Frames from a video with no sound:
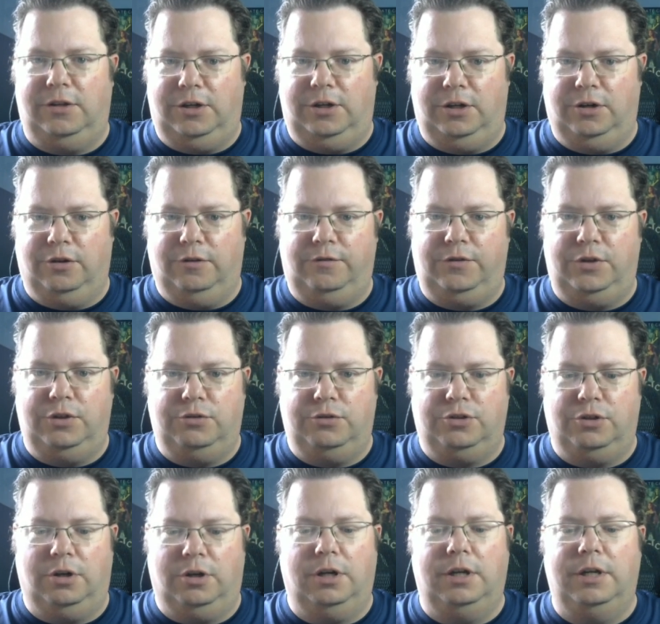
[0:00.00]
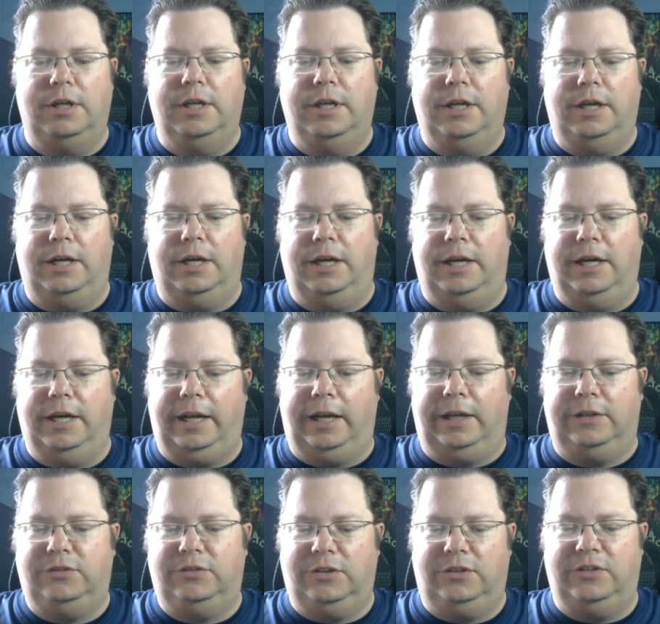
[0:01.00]
the near future,
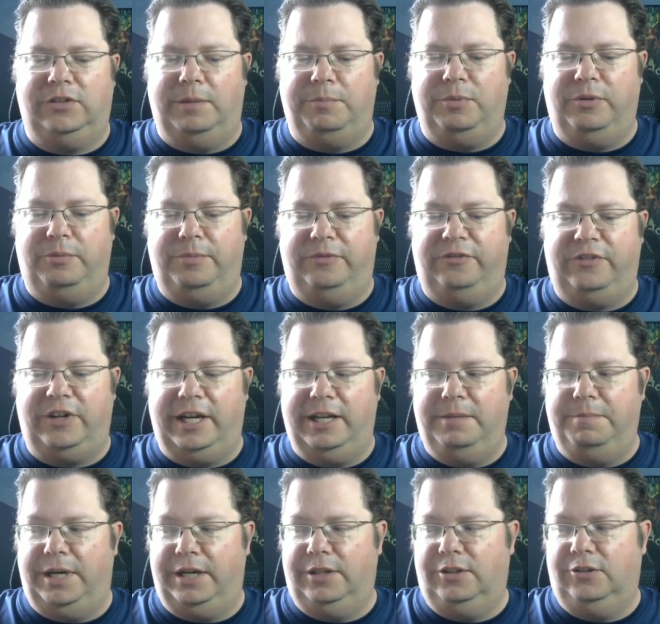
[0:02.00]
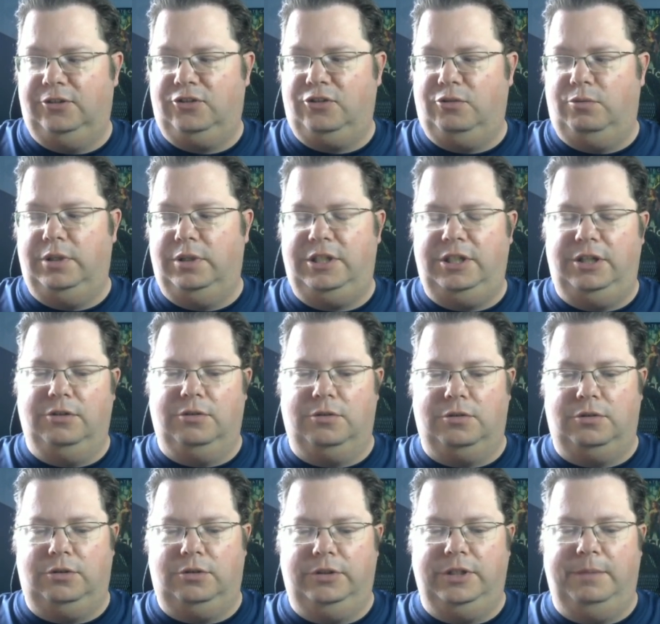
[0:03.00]
as exemplified by this
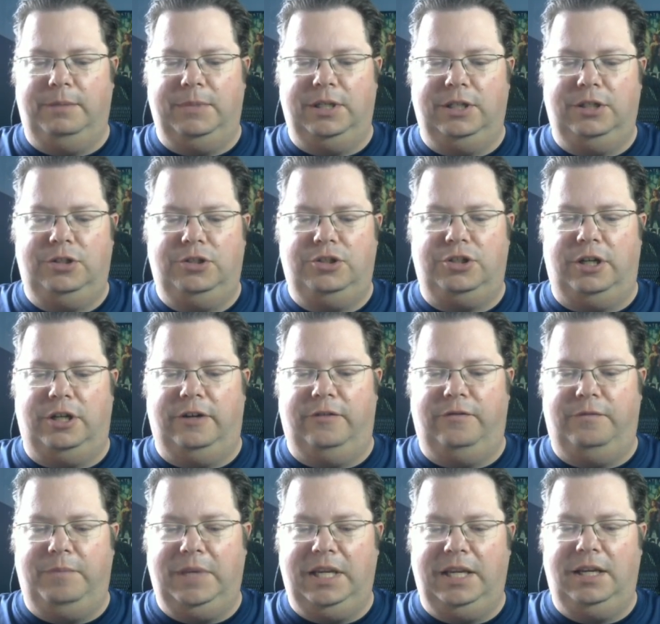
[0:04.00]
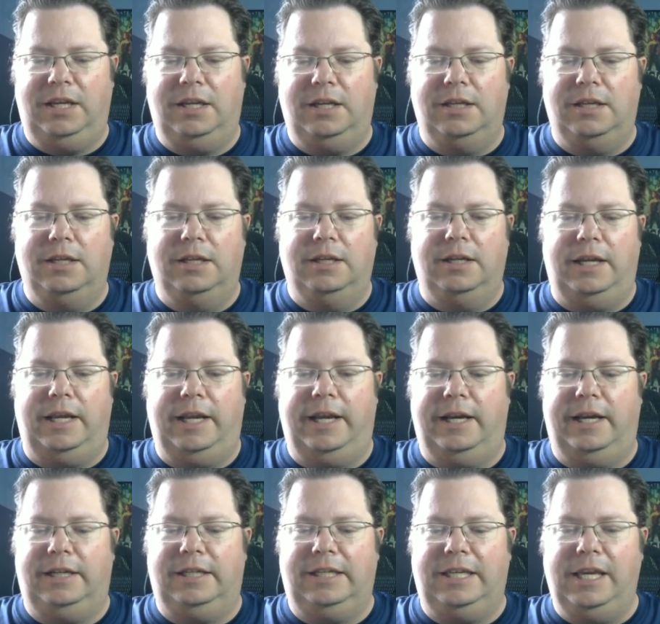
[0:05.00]
20-year-old image of me
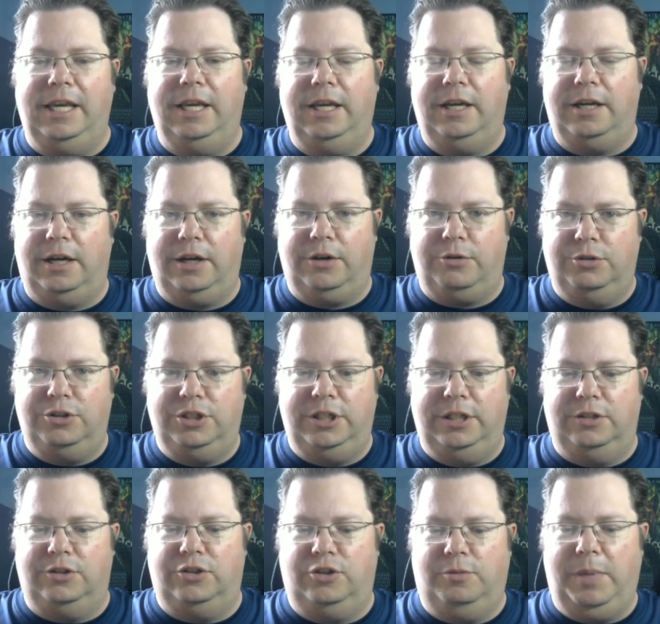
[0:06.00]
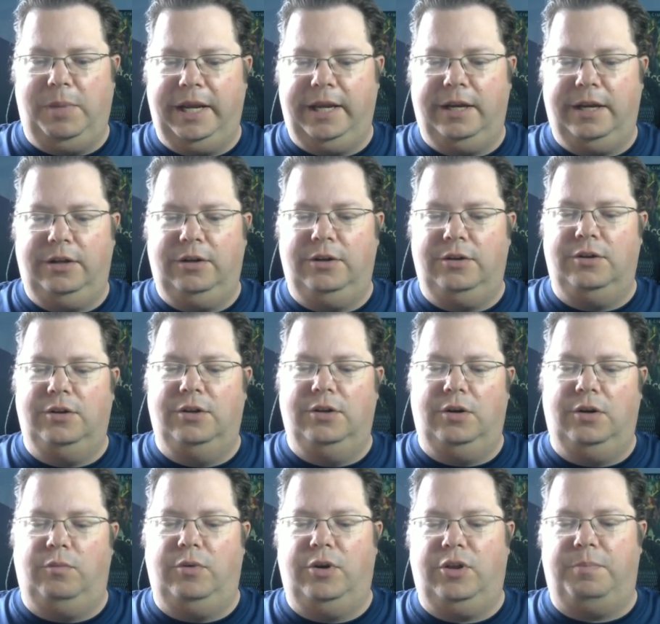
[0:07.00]
at Kinkakuji in Japan
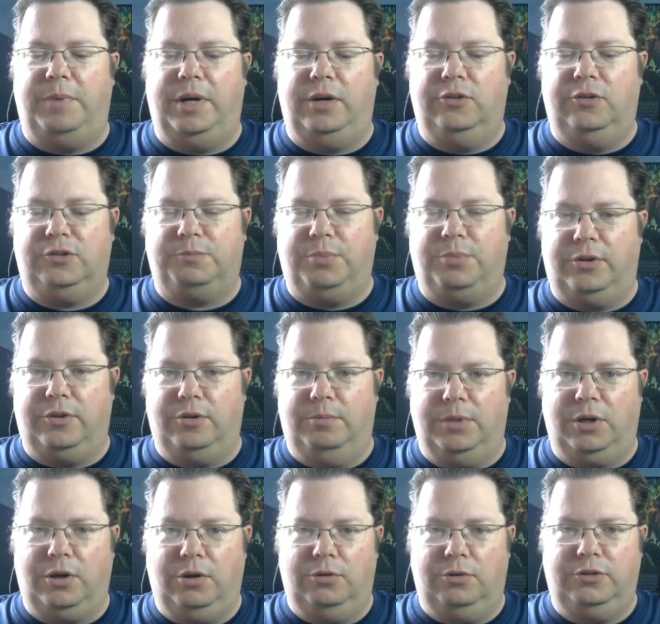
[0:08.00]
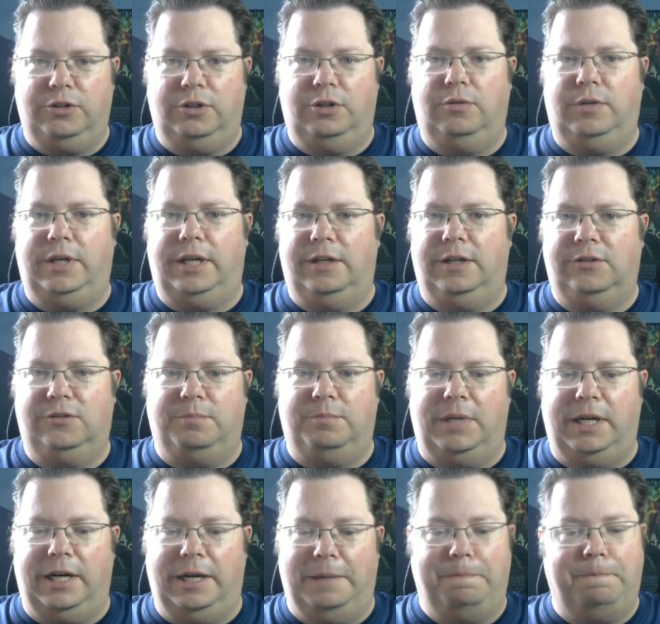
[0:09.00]
with my host brother Makoto and his
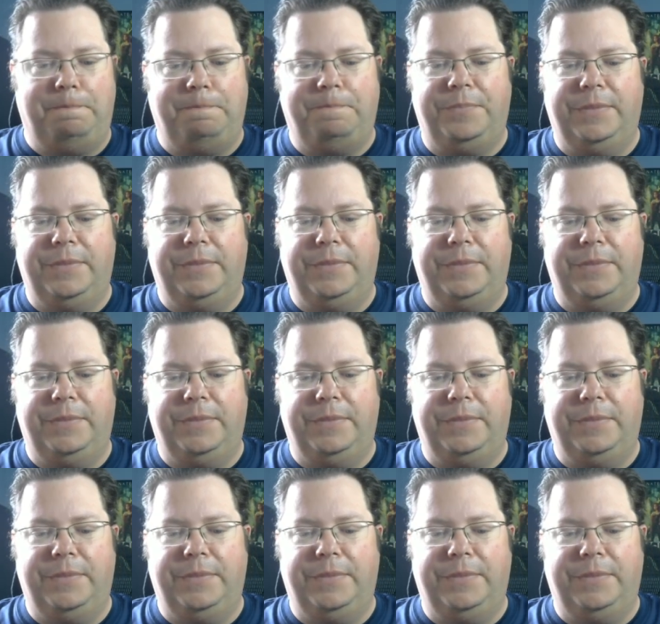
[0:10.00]
mom.